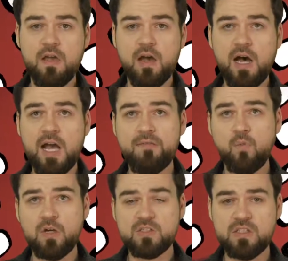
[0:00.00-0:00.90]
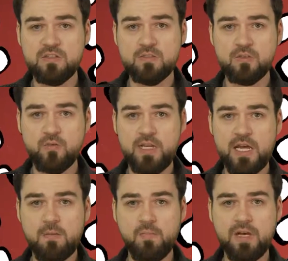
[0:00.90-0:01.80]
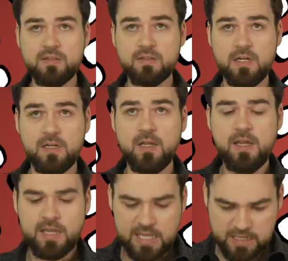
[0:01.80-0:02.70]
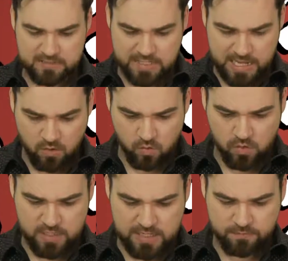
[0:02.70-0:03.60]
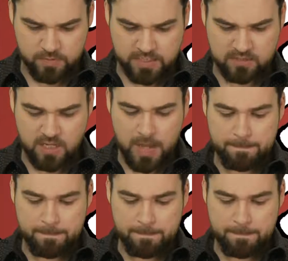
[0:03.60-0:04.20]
I haven't watched season 2 yet, but it is now on Netflix.